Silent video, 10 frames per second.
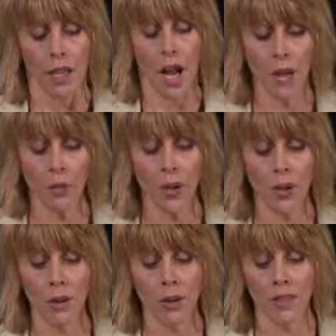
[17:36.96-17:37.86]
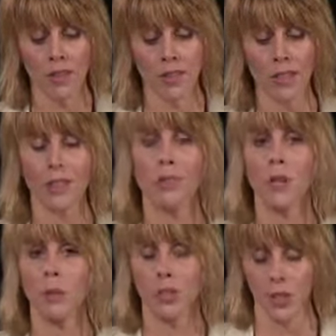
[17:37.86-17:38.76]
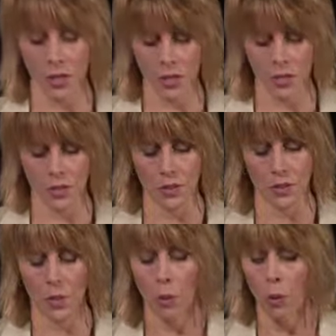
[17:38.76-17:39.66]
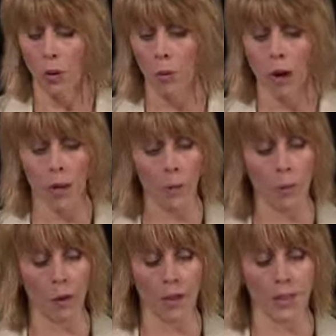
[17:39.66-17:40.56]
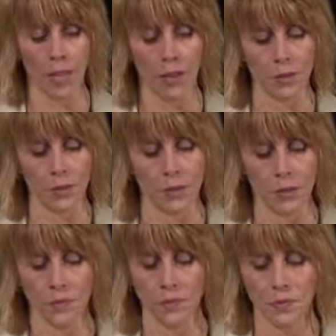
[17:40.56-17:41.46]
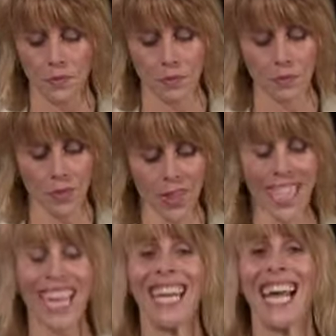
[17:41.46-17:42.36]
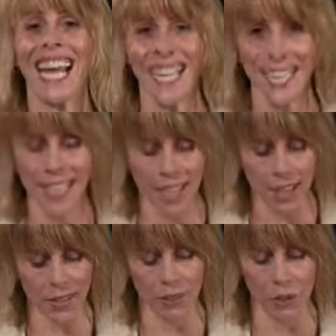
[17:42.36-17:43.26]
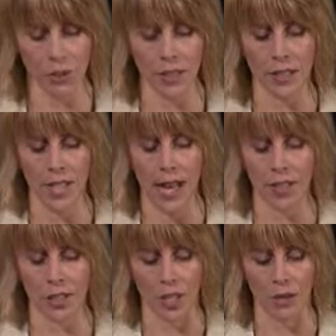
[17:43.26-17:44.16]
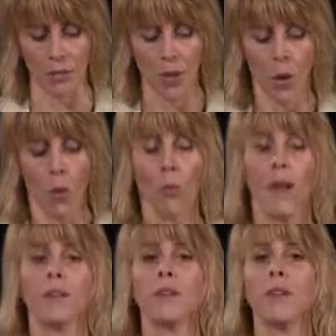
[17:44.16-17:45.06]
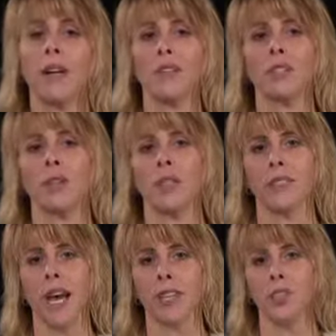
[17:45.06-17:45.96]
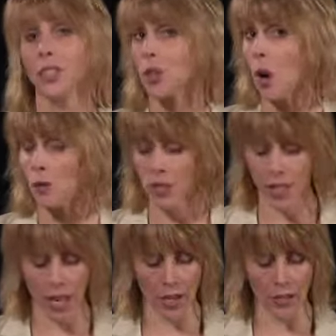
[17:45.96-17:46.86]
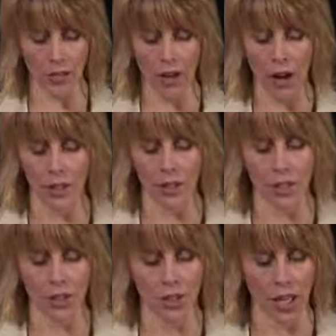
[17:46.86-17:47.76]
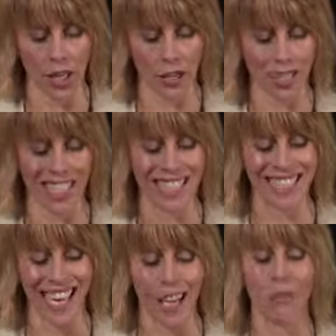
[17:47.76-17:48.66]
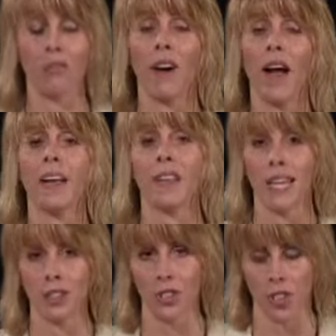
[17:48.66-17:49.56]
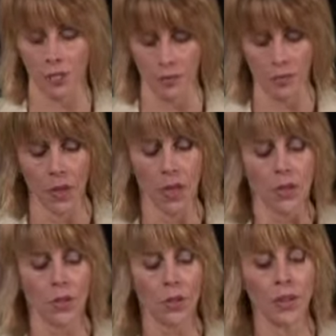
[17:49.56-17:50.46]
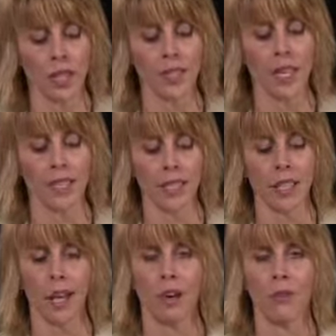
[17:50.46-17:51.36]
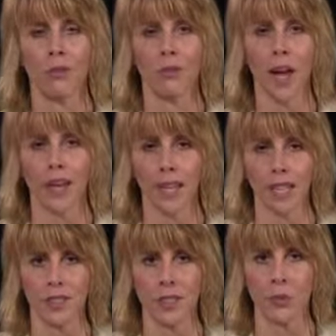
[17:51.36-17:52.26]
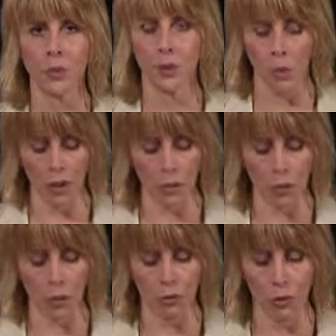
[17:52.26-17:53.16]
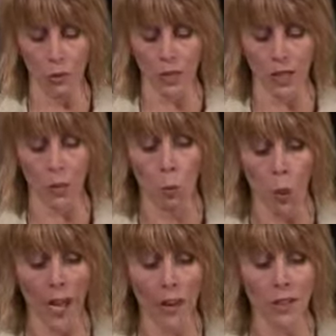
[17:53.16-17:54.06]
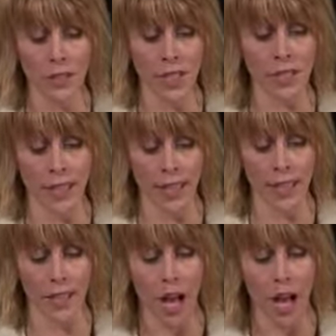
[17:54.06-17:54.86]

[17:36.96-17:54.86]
Unfair or excessive commissions or markup or markdowns in any customer transaction, whether or not the transaction is over the counter or on an exchange, is a violation. So this idea of NASD Rule 2440, where does it